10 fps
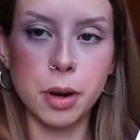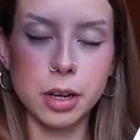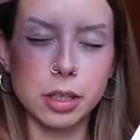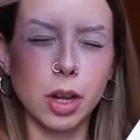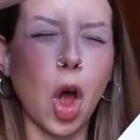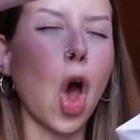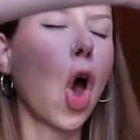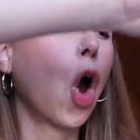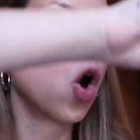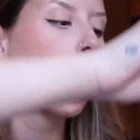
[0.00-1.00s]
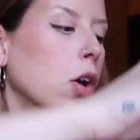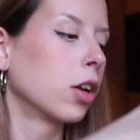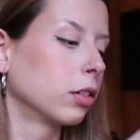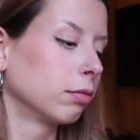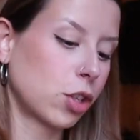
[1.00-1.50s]
bars. Oh,
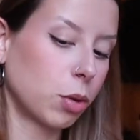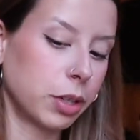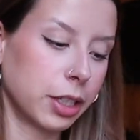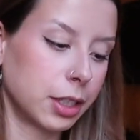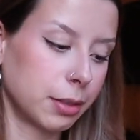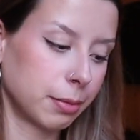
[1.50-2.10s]
so good.